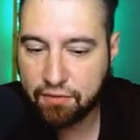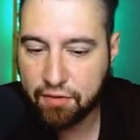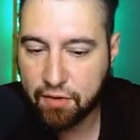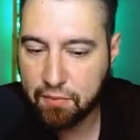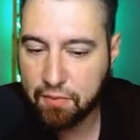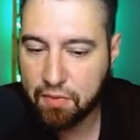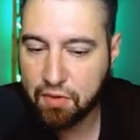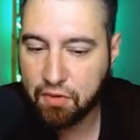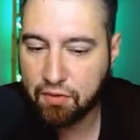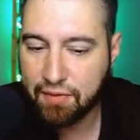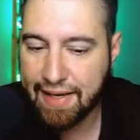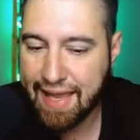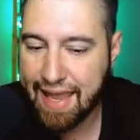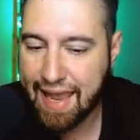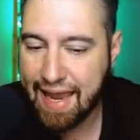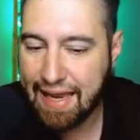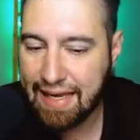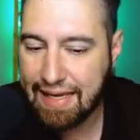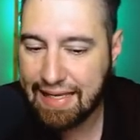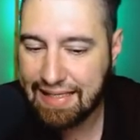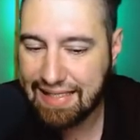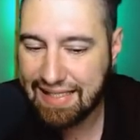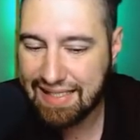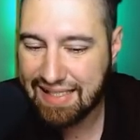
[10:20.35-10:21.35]
from
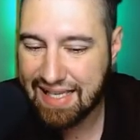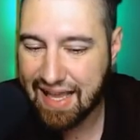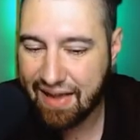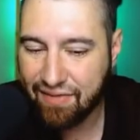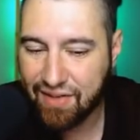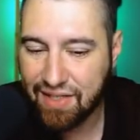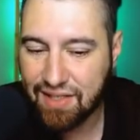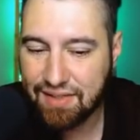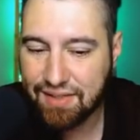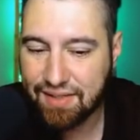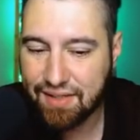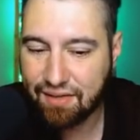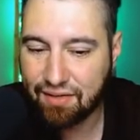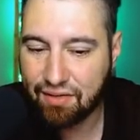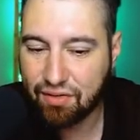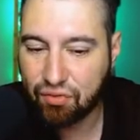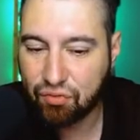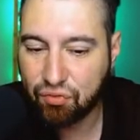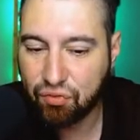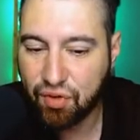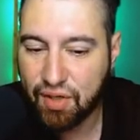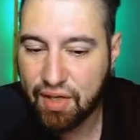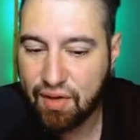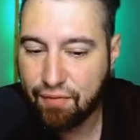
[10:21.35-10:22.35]
387 to
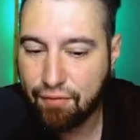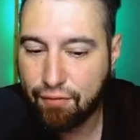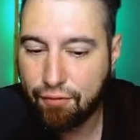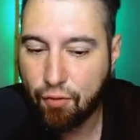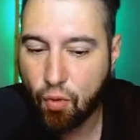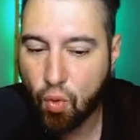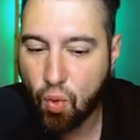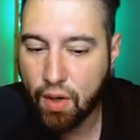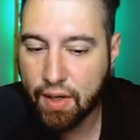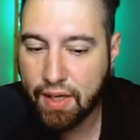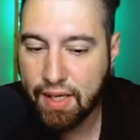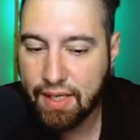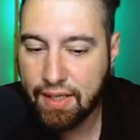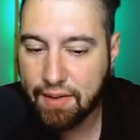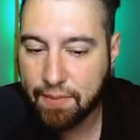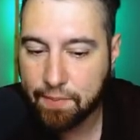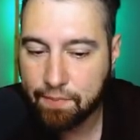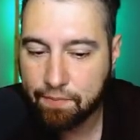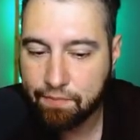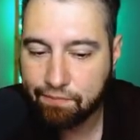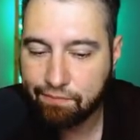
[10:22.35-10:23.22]
340